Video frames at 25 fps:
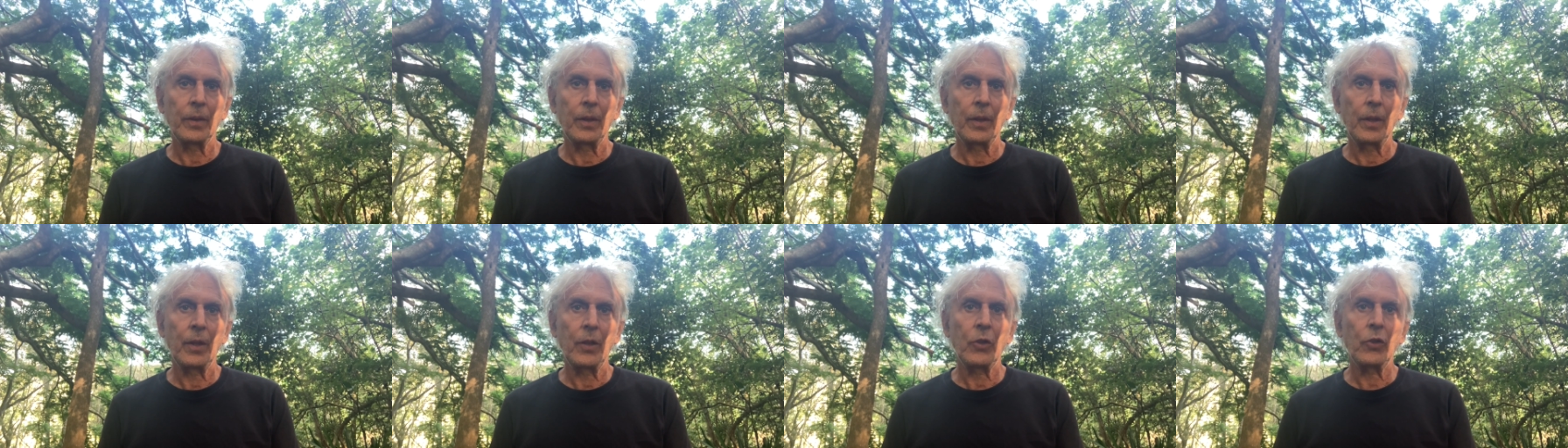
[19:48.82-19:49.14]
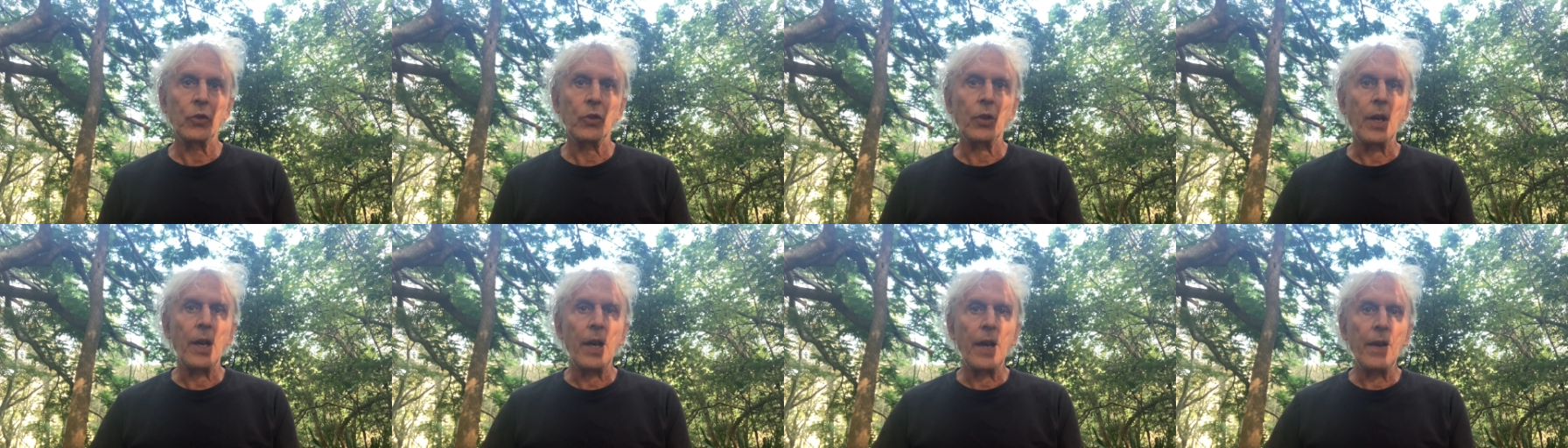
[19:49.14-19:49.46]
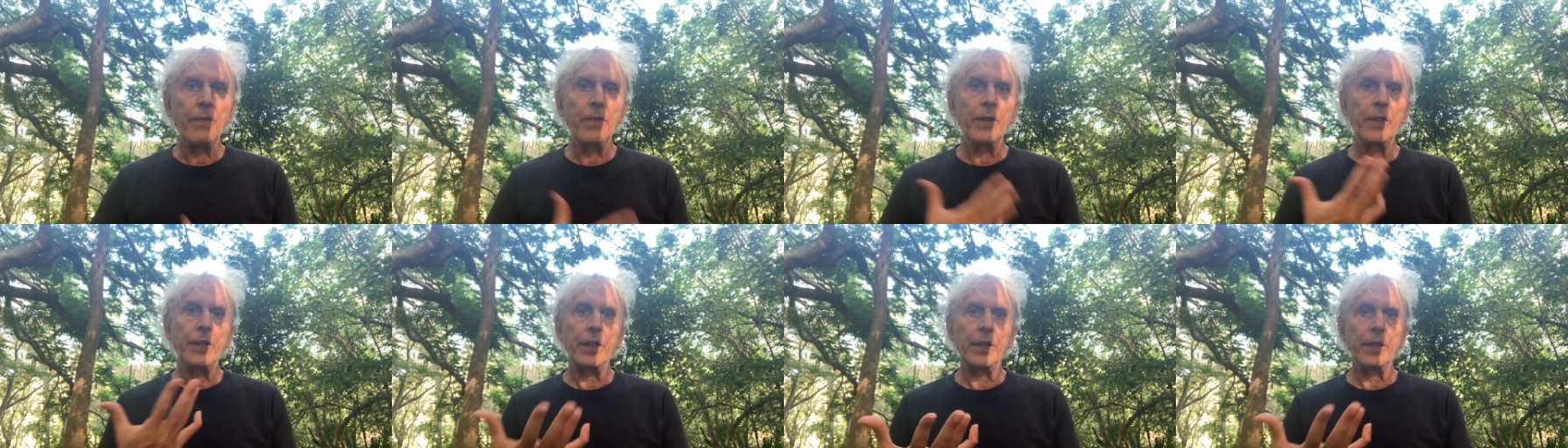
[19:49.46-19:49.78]
So
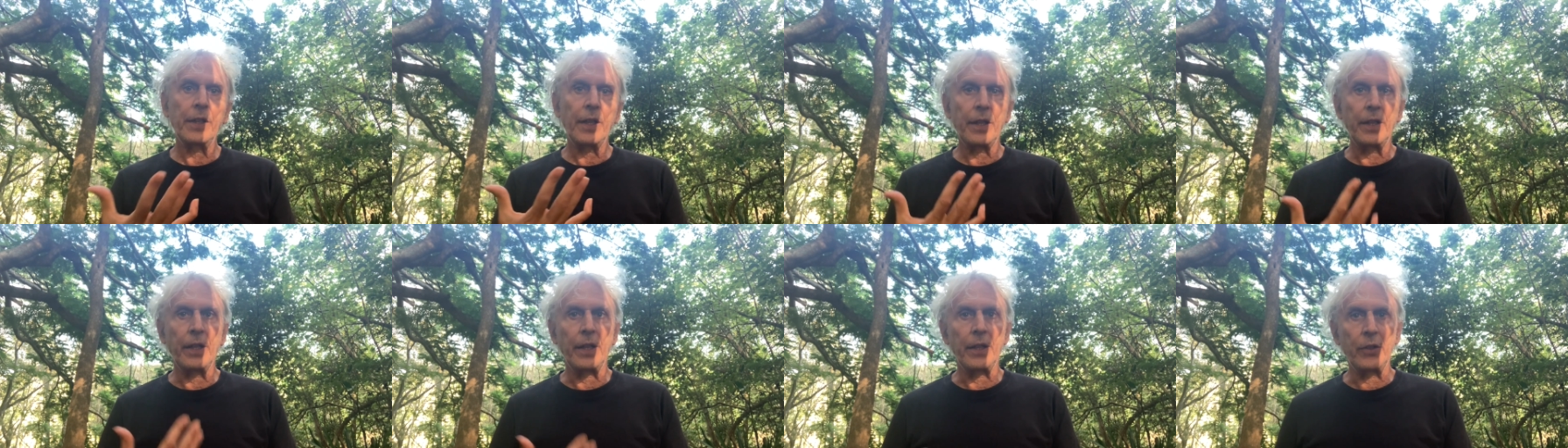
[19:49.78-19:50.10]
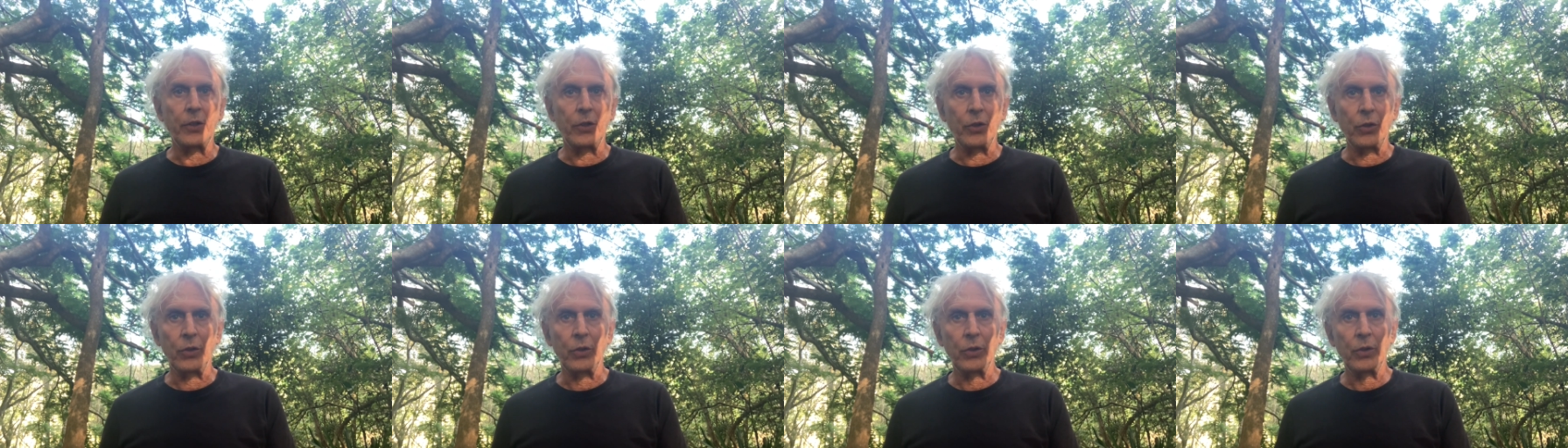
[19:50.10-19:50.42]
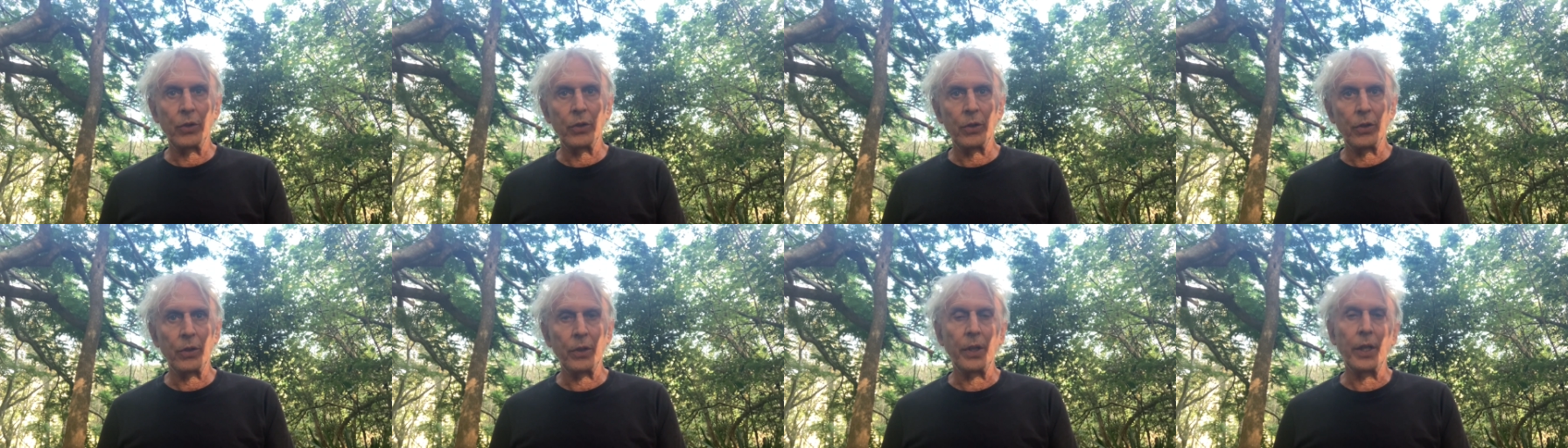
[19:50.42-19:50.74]
everything that they do,
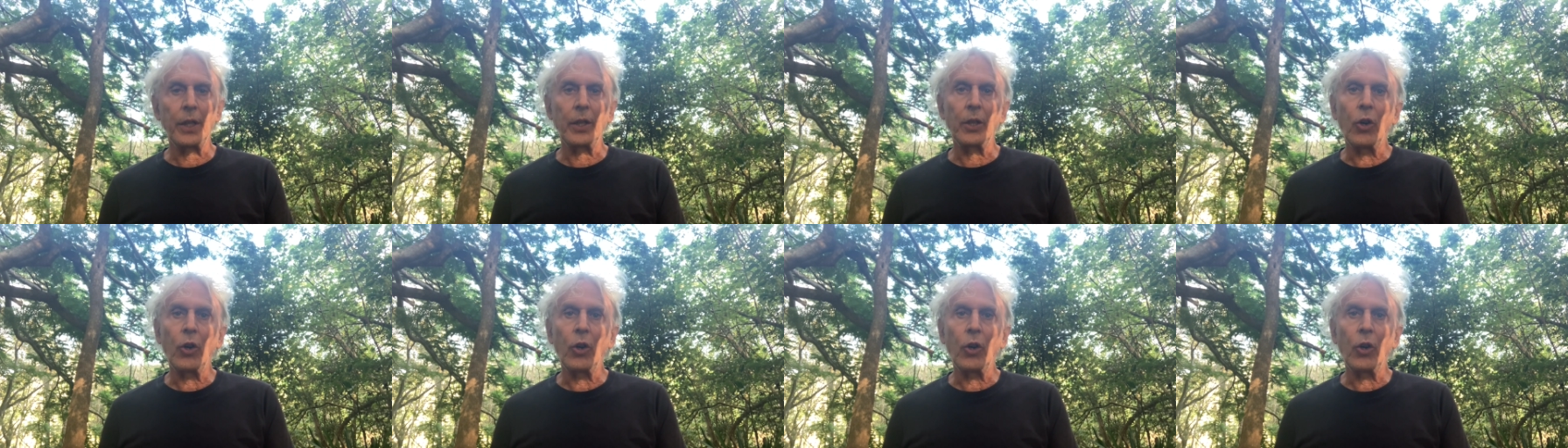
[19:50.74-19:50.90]
they